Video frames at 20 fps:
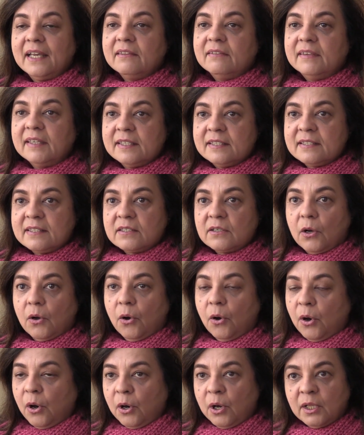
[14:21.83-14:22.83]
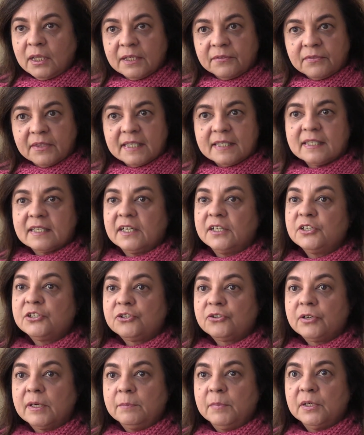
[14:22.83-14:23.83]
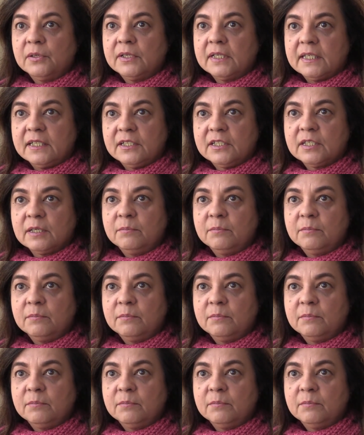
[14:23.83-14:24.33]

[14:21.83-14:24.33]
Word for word: This, all of this contributed